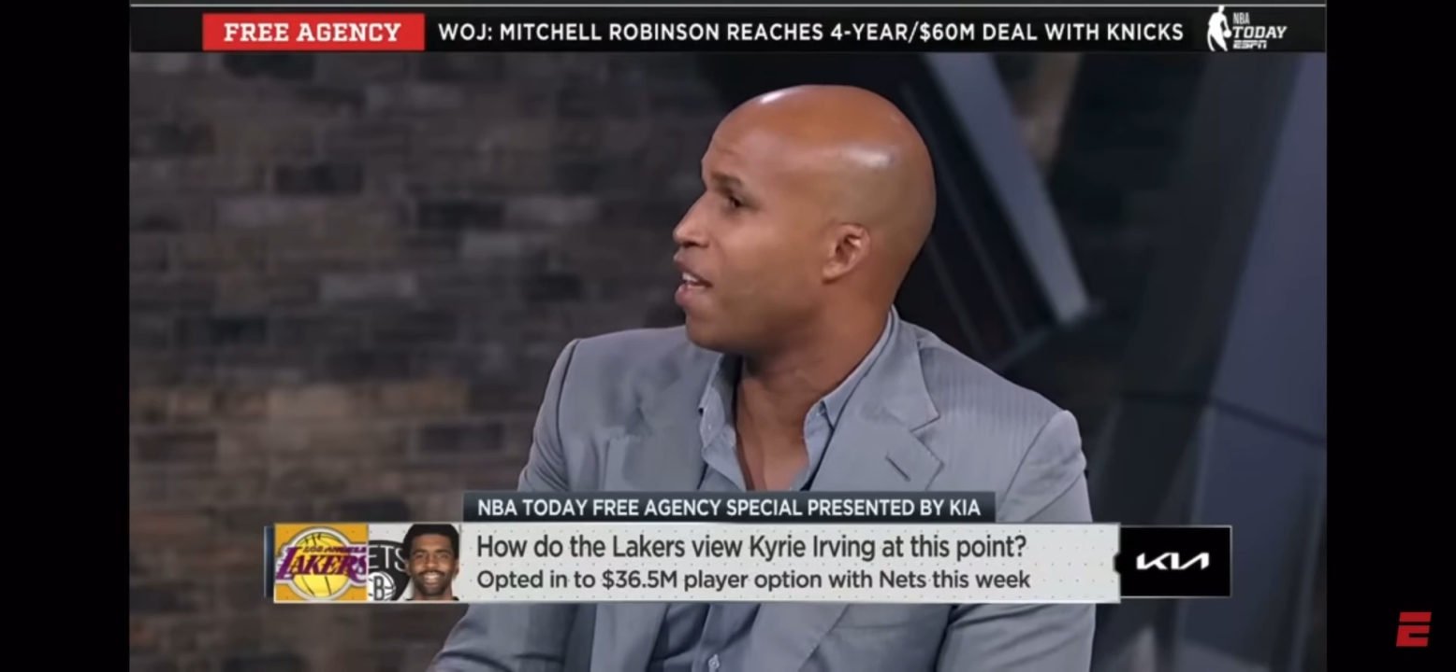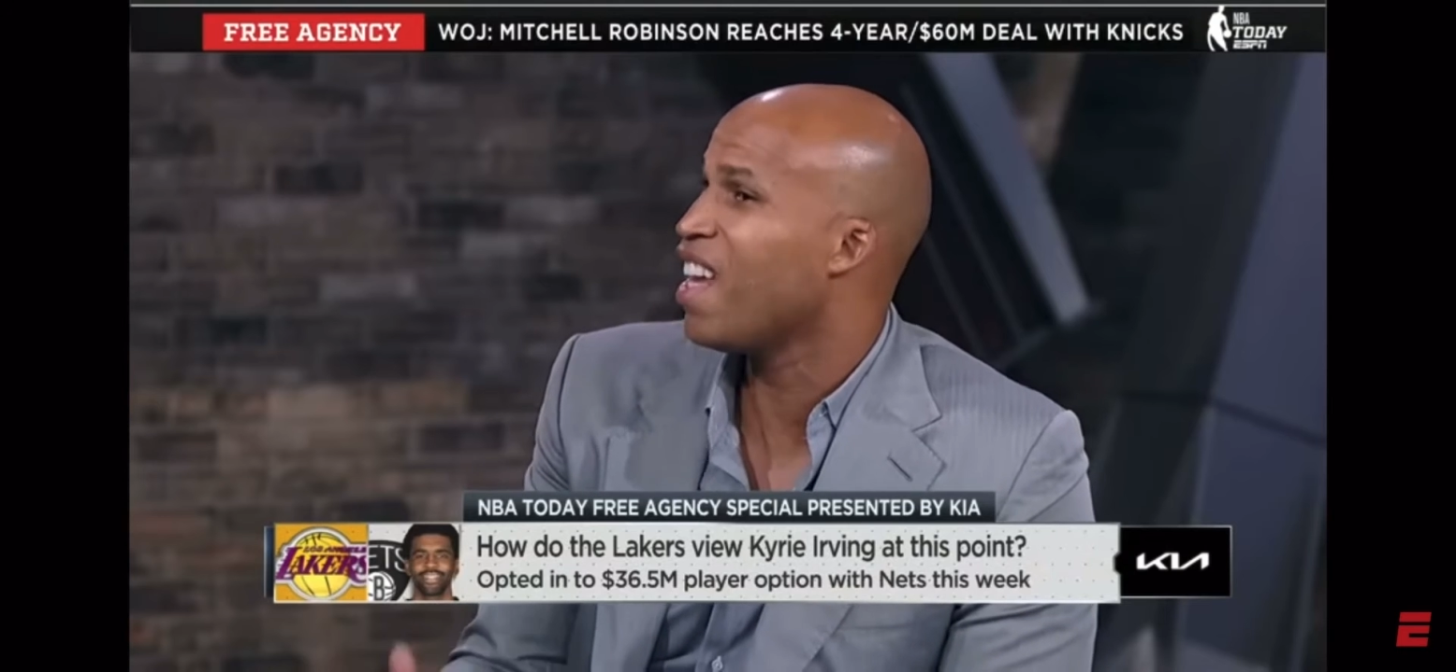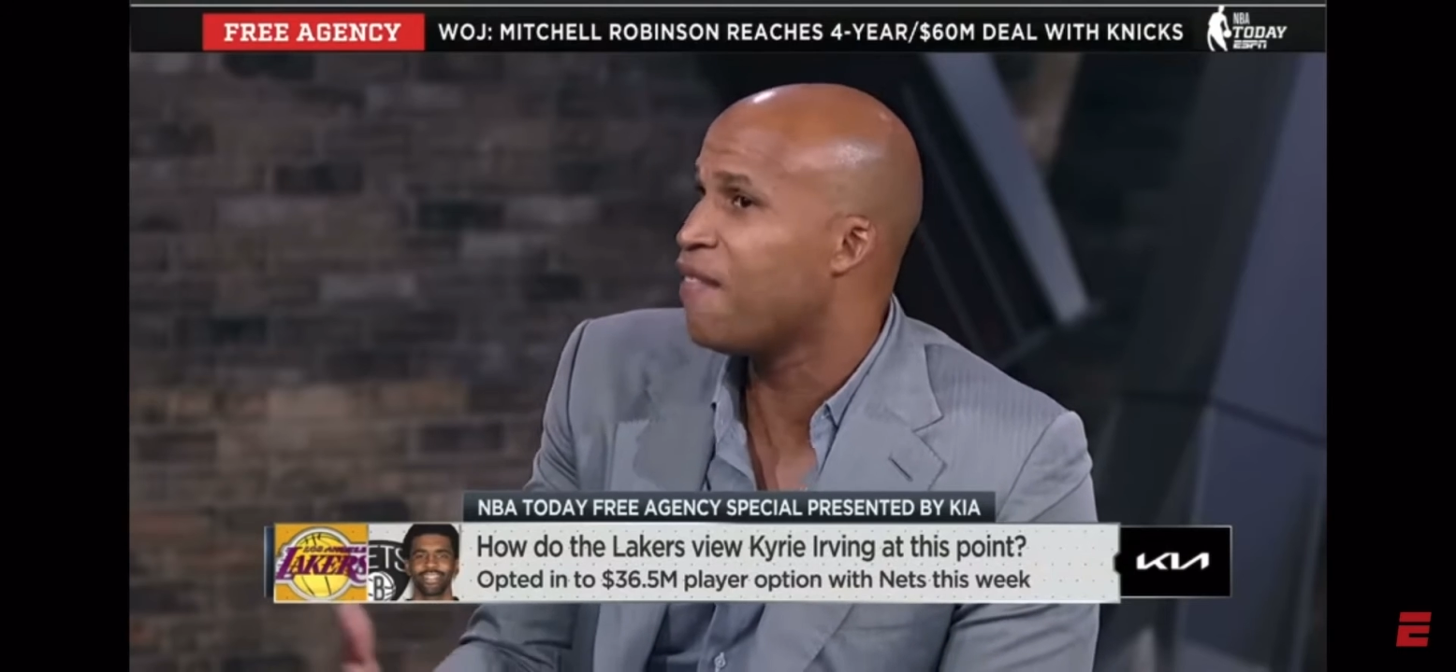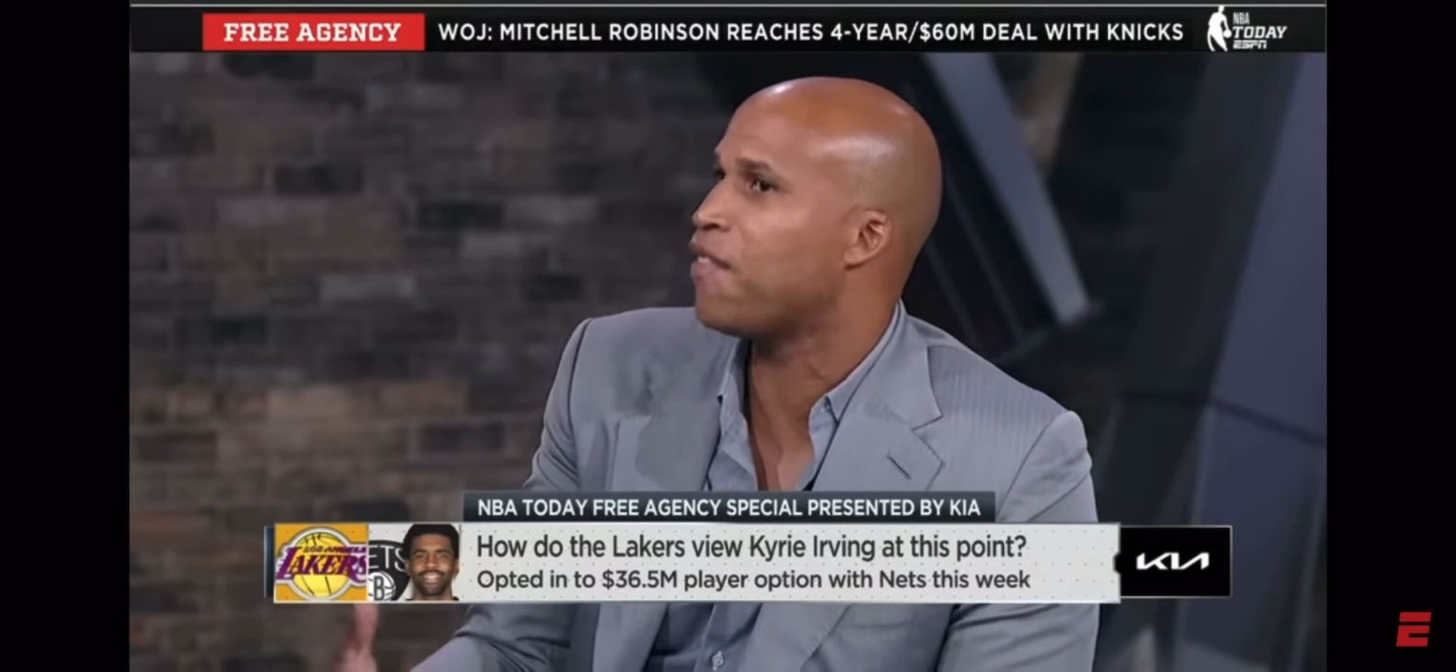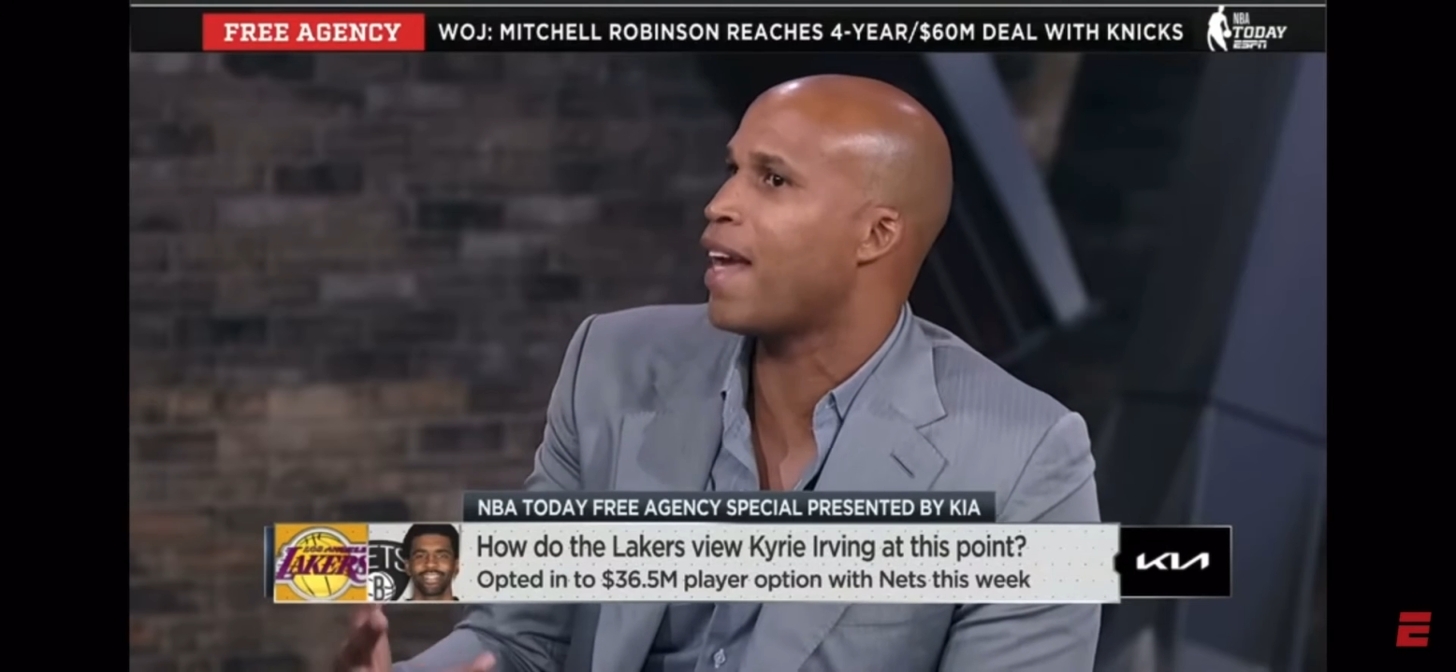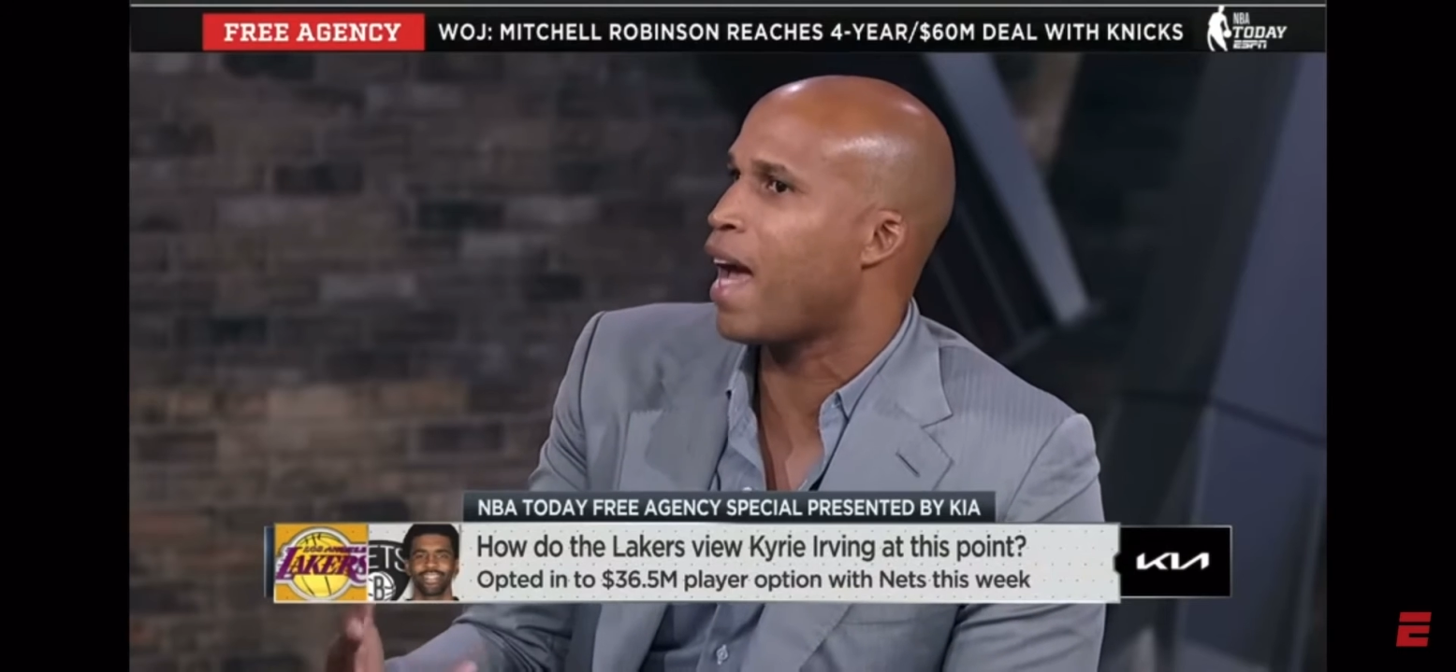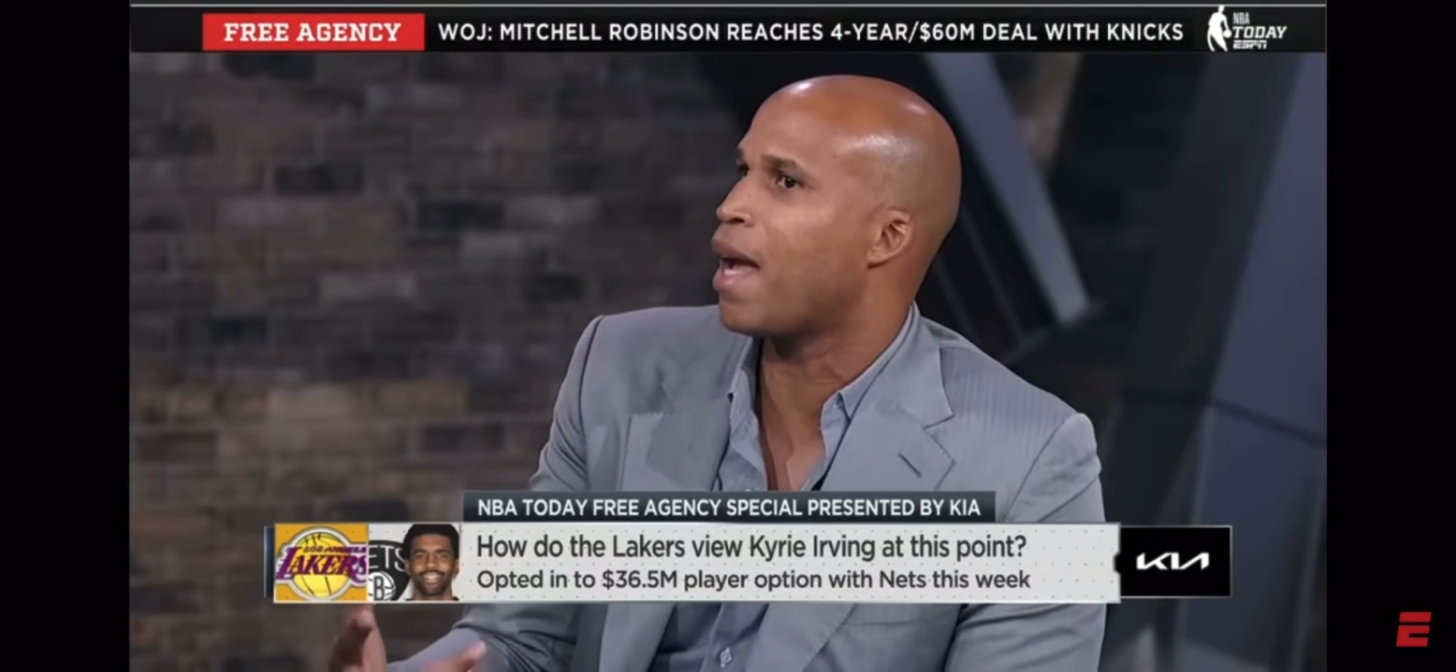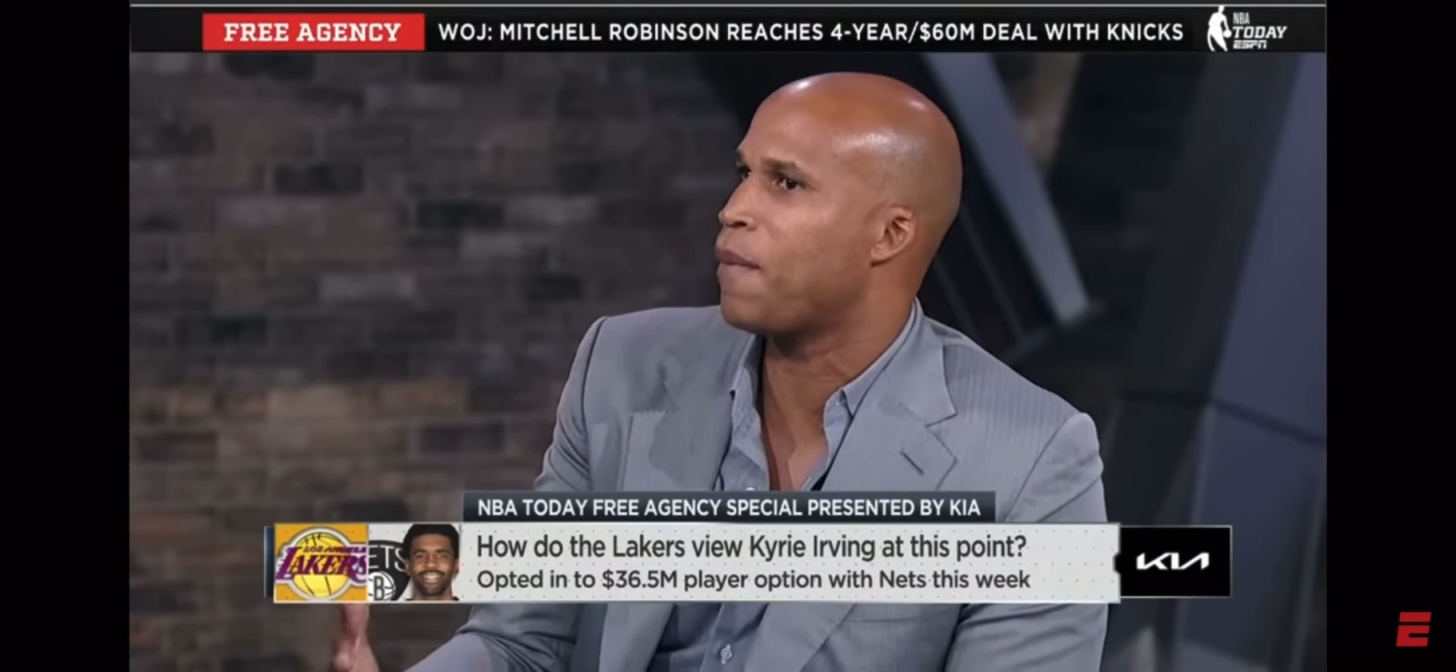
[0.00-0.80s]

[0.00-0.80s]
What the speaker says: it. If, like,